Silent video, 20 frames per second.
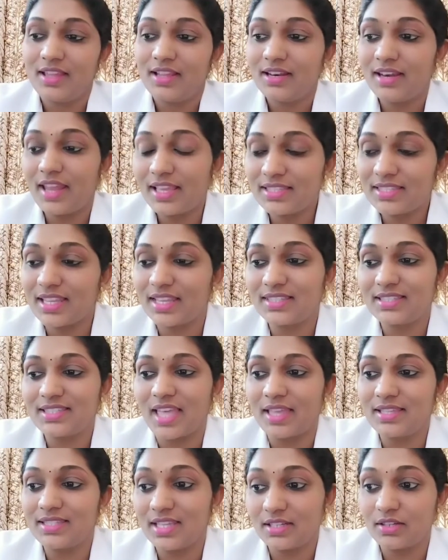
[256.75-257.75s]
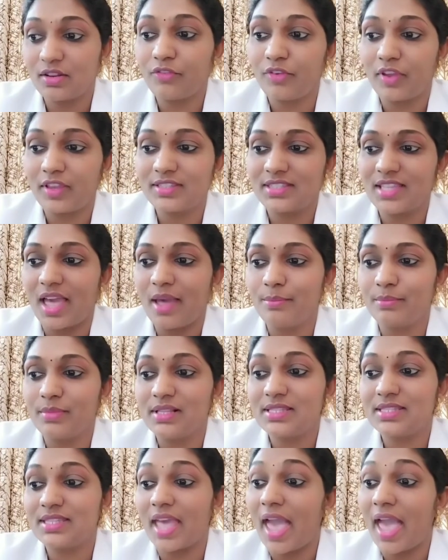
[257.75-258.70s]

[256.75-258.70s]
Next set of examples.